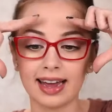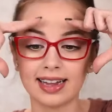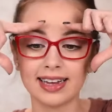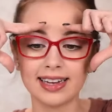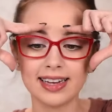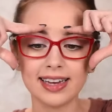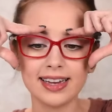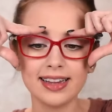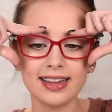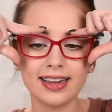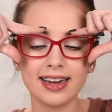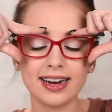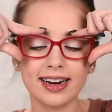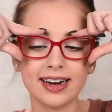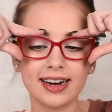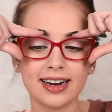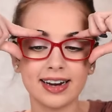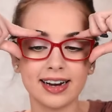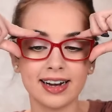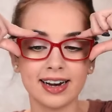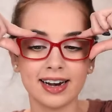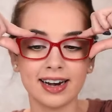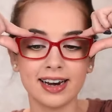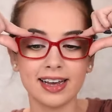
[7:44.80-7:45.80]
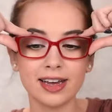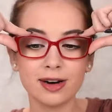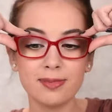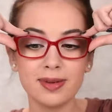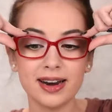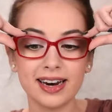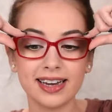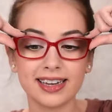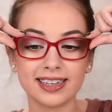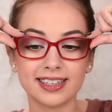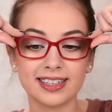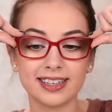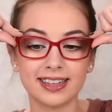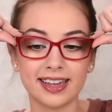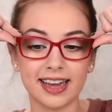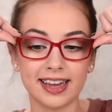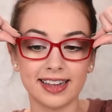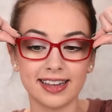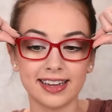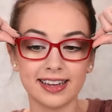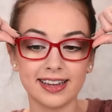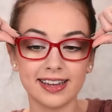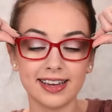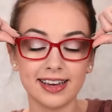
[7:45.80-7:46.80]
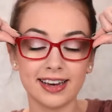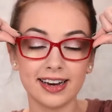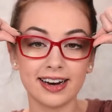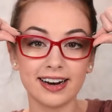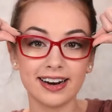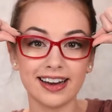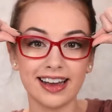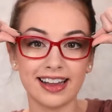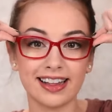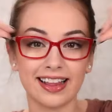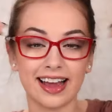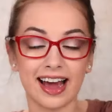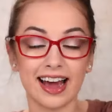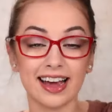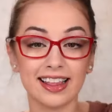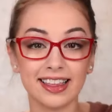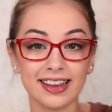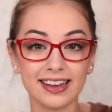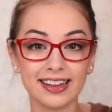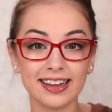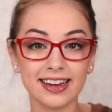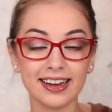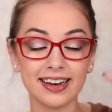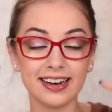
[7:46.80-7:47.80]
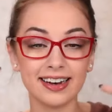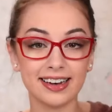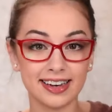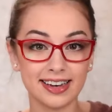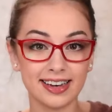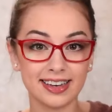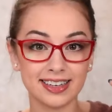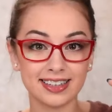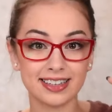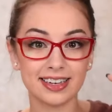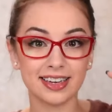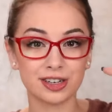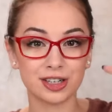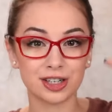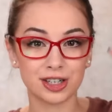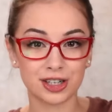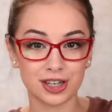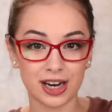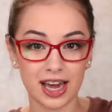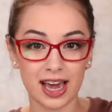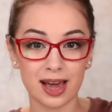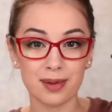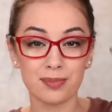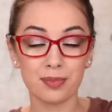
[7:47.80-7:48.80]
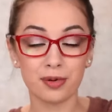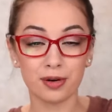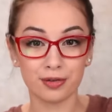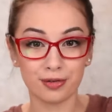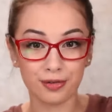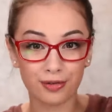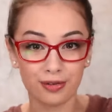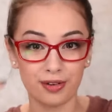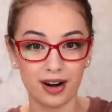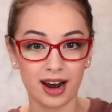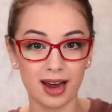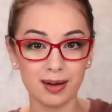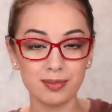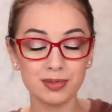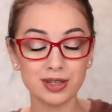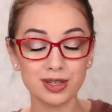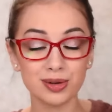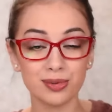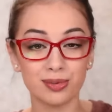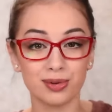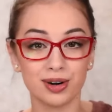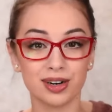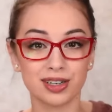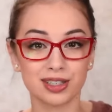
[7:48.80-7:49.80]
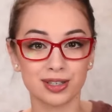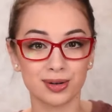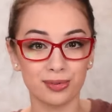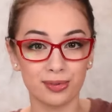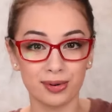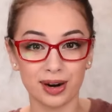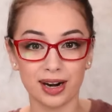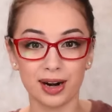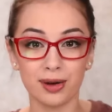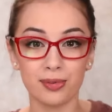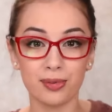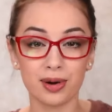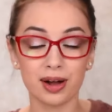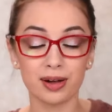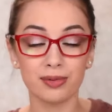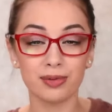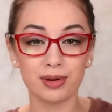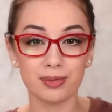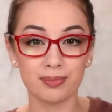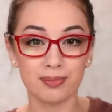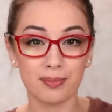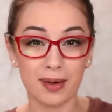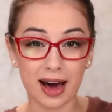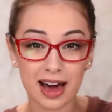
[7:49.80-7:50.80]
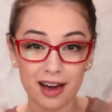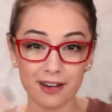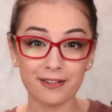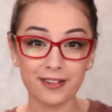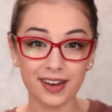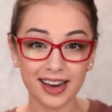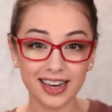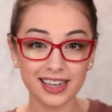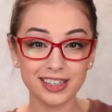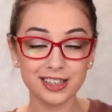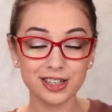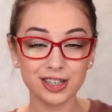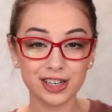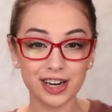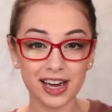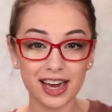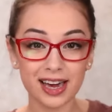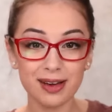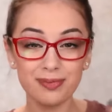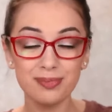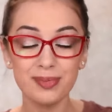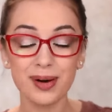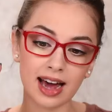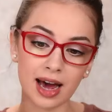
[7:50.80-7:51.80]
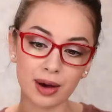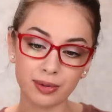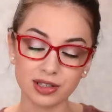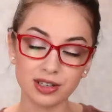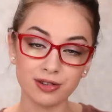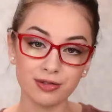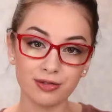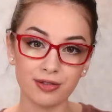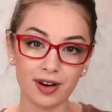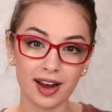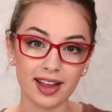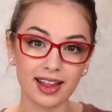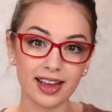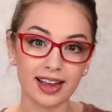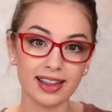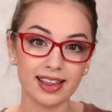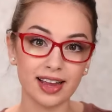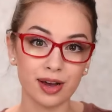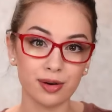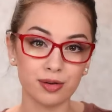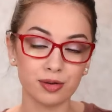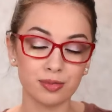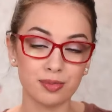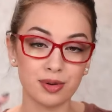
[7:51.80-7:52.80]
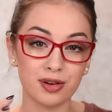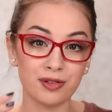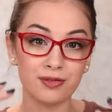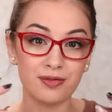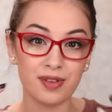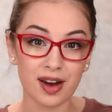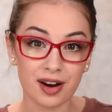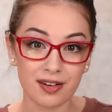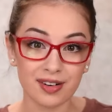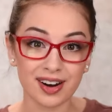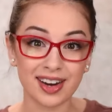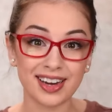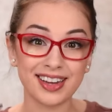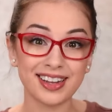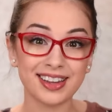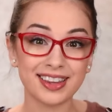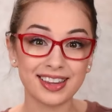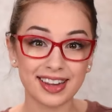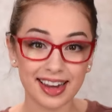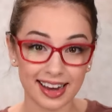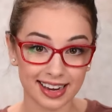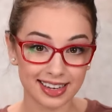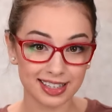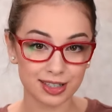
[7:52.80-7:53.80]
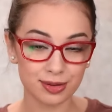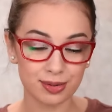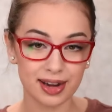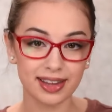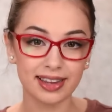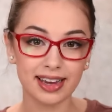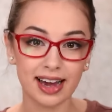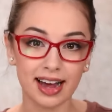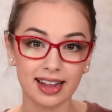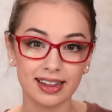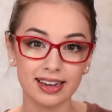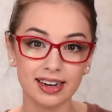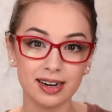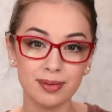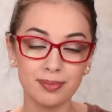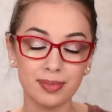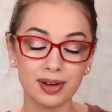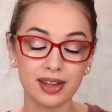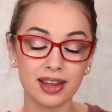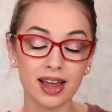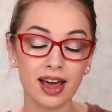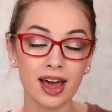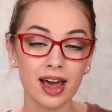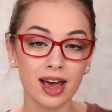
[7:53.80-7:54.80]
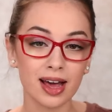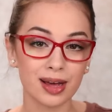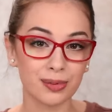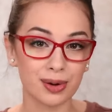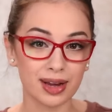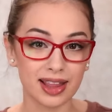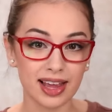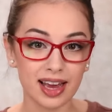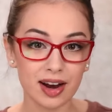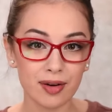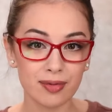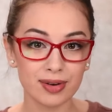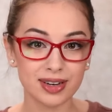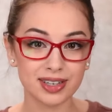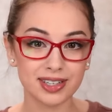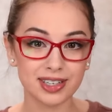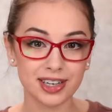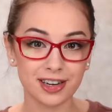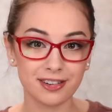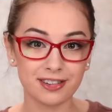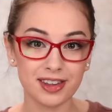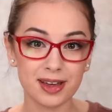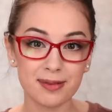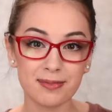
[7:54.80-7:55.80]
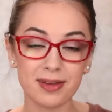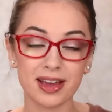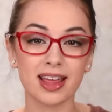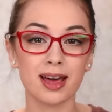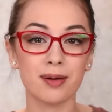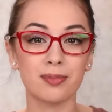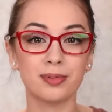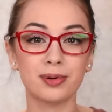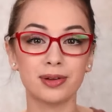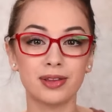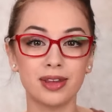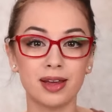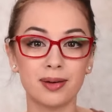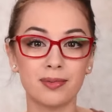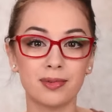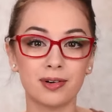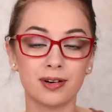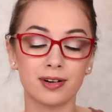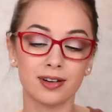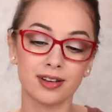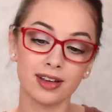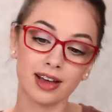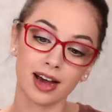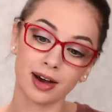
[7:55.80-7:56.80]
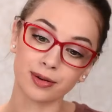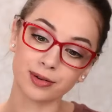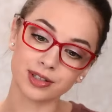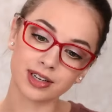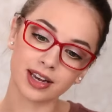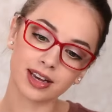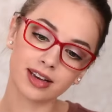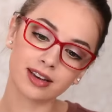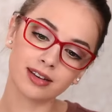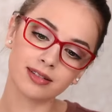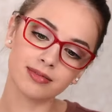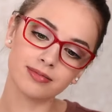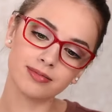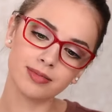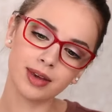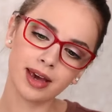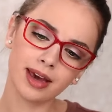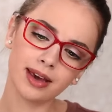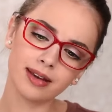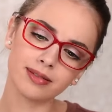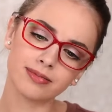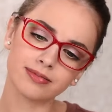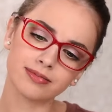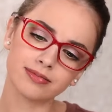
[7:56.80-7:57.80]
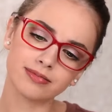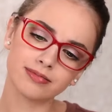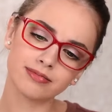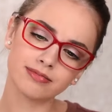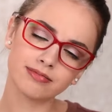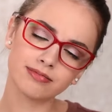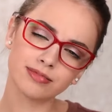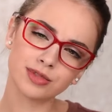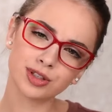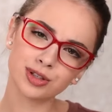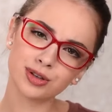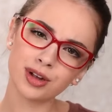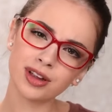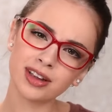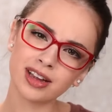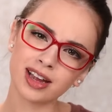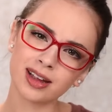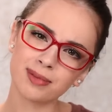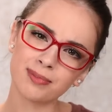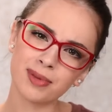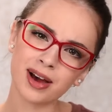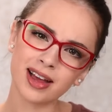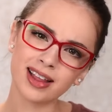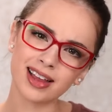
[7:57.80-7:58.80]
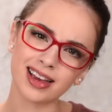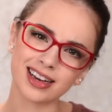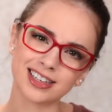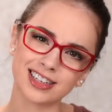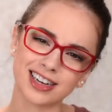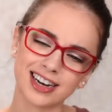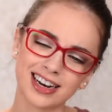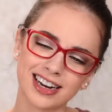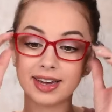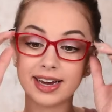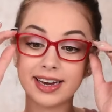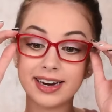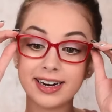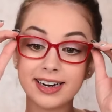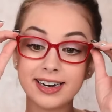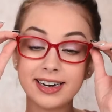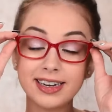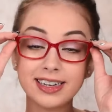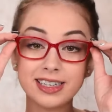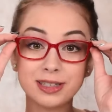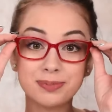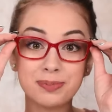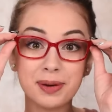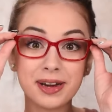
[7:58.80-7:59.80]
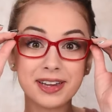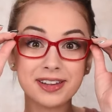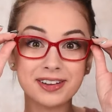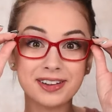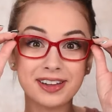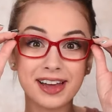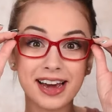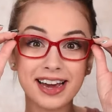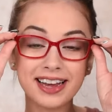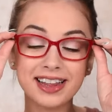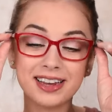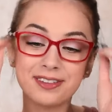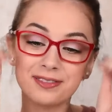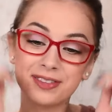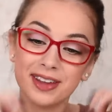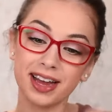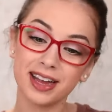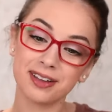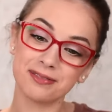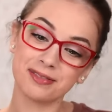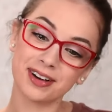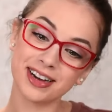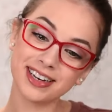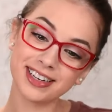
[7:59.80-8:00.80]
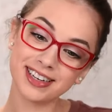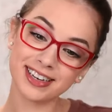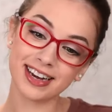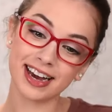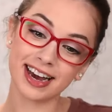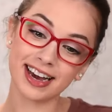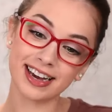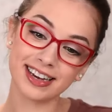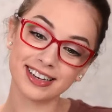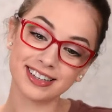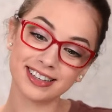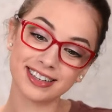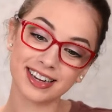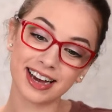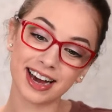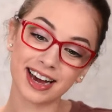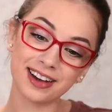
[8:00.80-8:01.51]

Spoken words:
I like that they're a little bit extended here, and I think that this shape of frames works really well with my face shape. I was afraid that they would be very intense red color, but when I received them and I put them on, I was like, hey, it's not that bad actually. I didn't expect to like them that much, you guys.